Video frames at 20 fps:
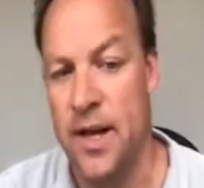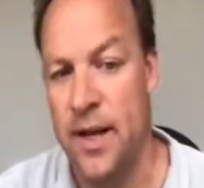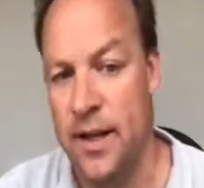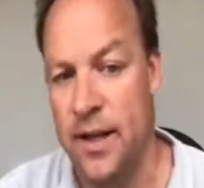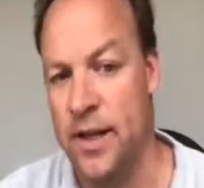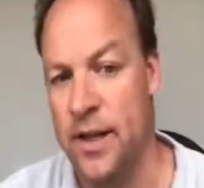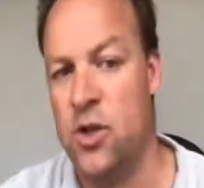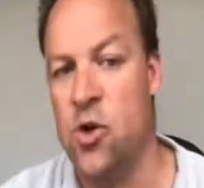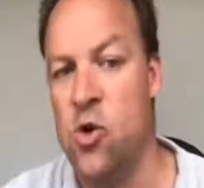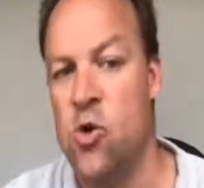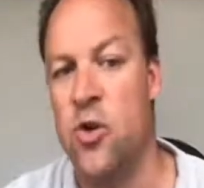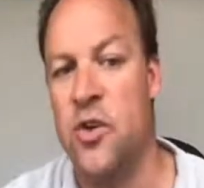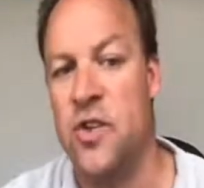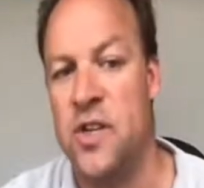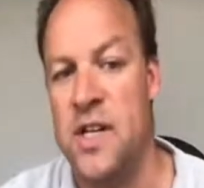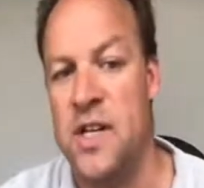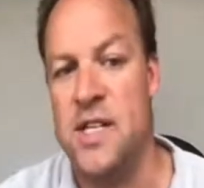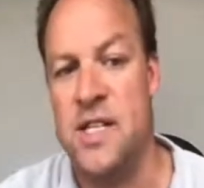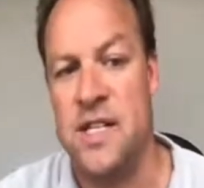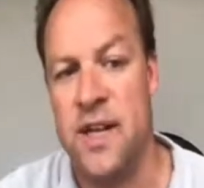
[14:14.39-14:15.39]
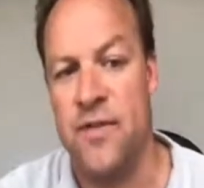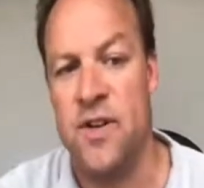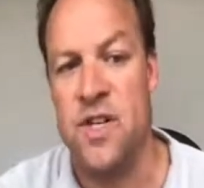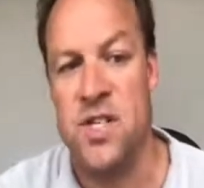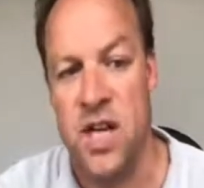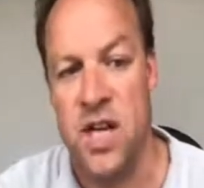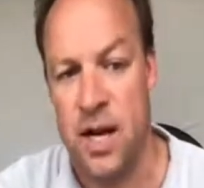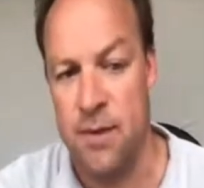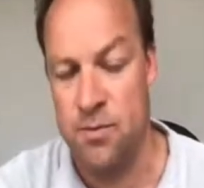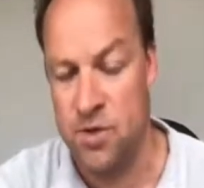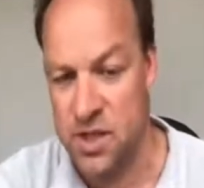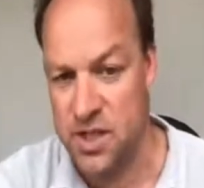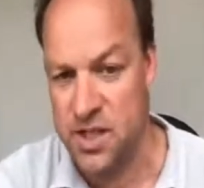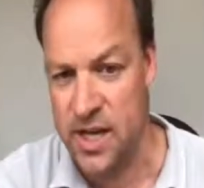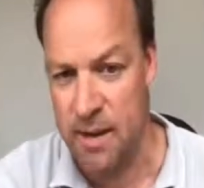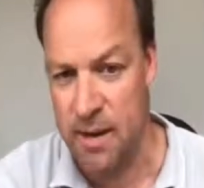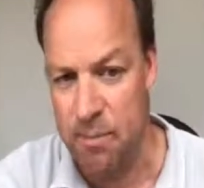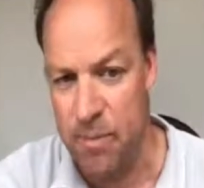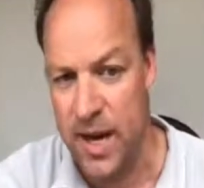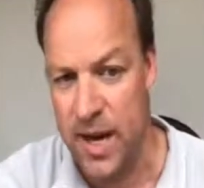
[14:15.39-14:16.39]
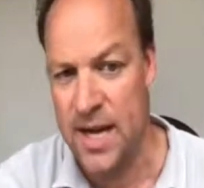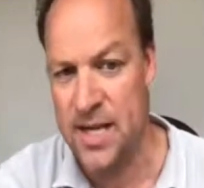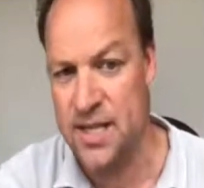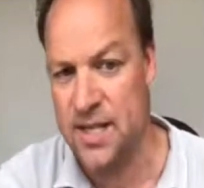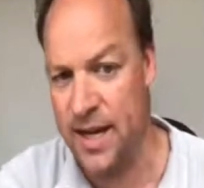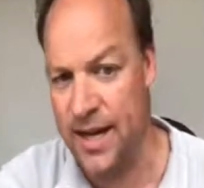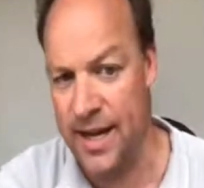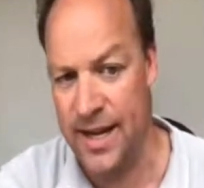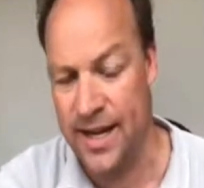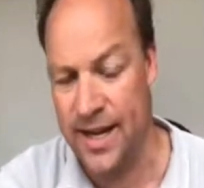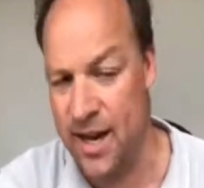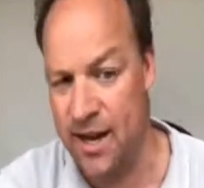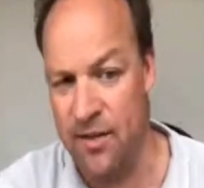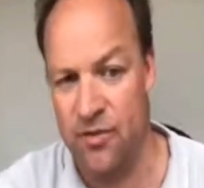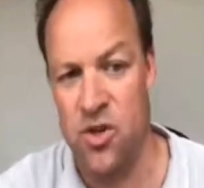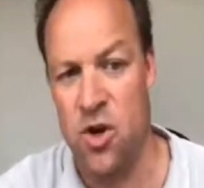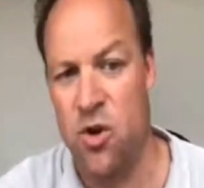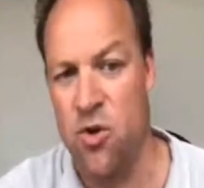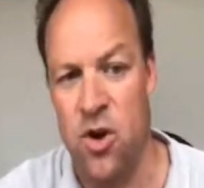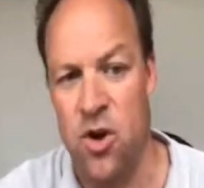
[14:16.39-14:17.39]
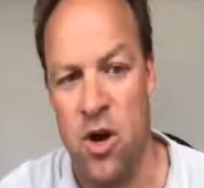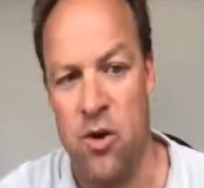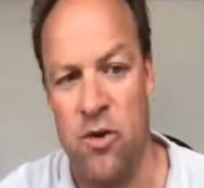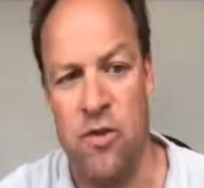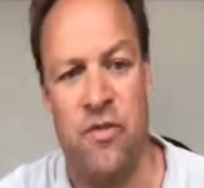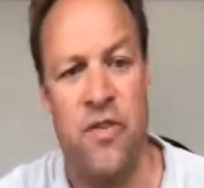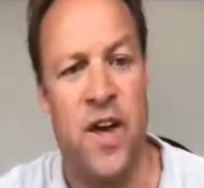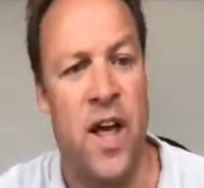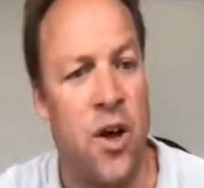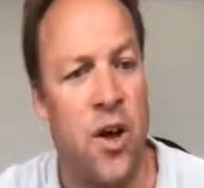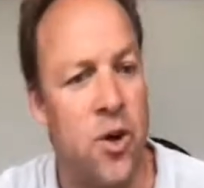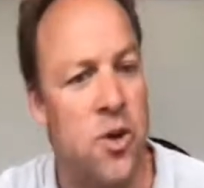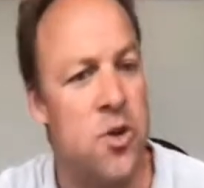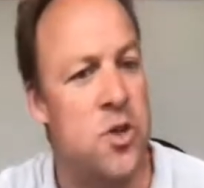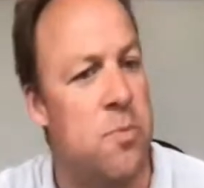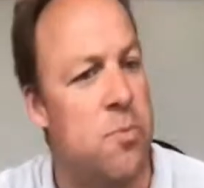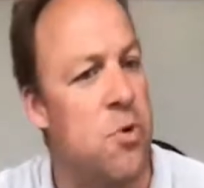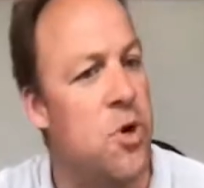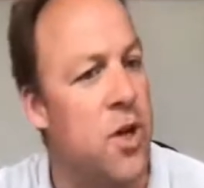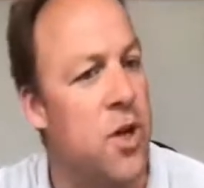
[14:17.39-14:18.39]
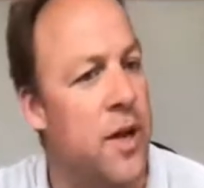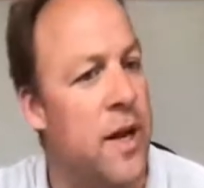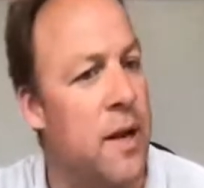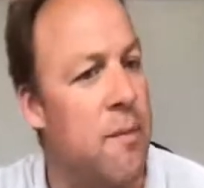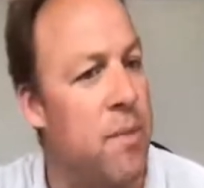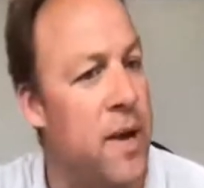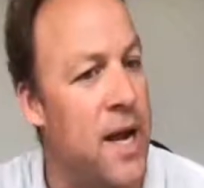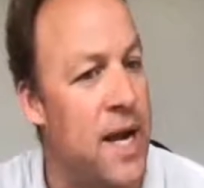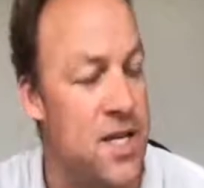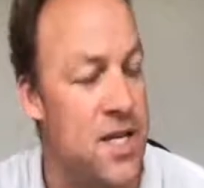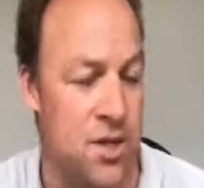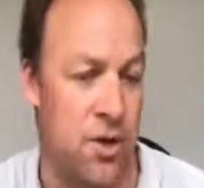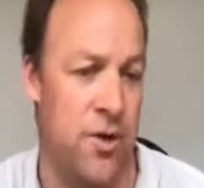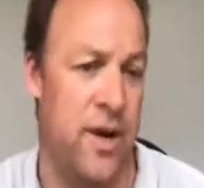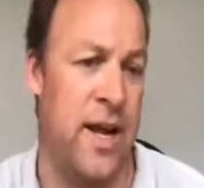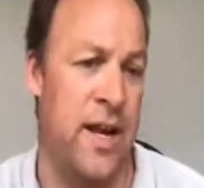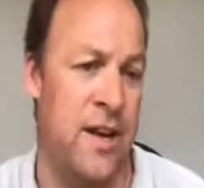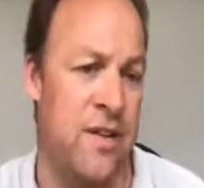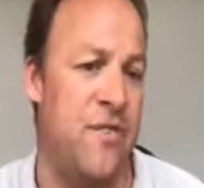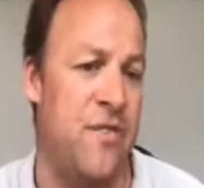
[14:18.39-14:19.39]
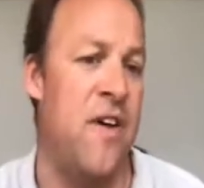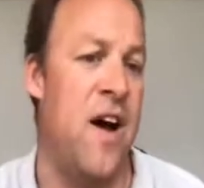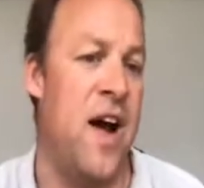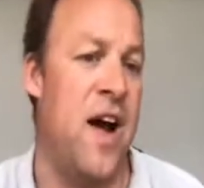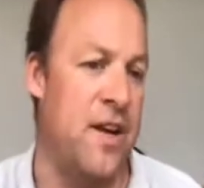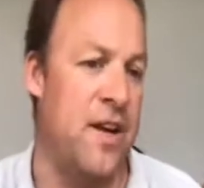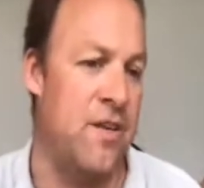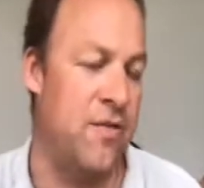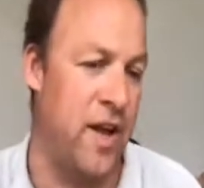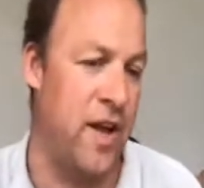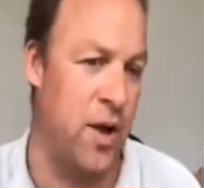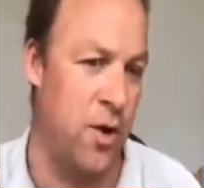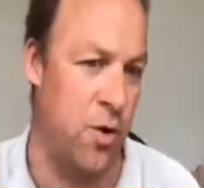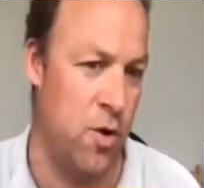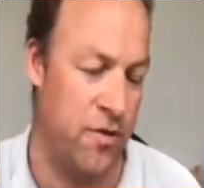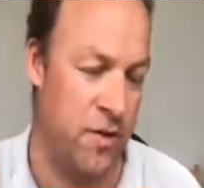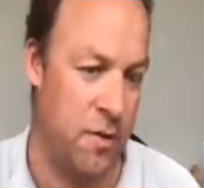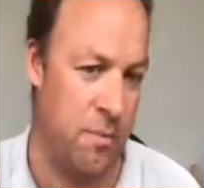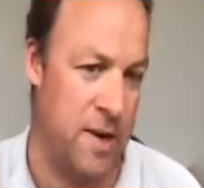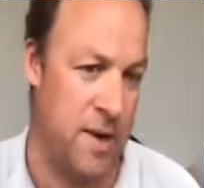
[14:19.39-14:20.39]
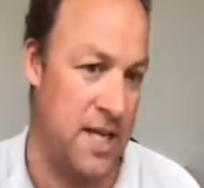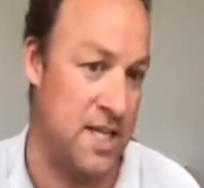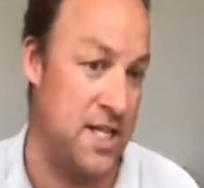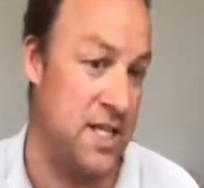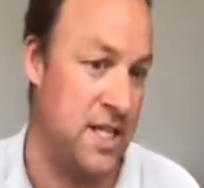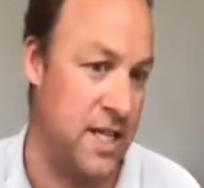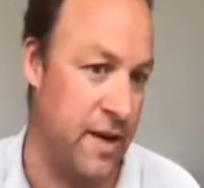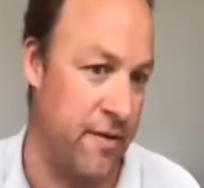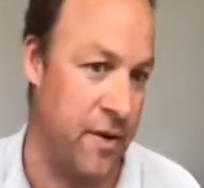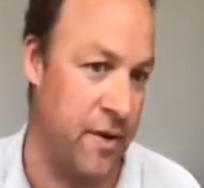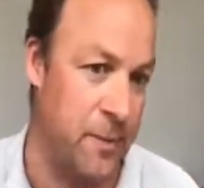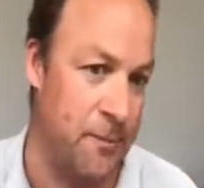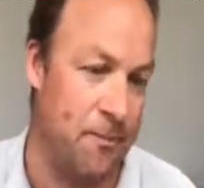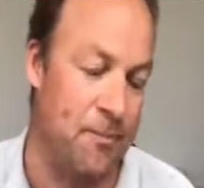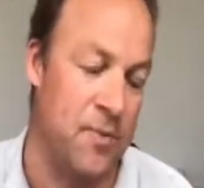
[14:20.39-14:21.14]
then Google sees 7 times the same page, and they kind of don't know the value to put on that page, so they divide the value of the page in 7.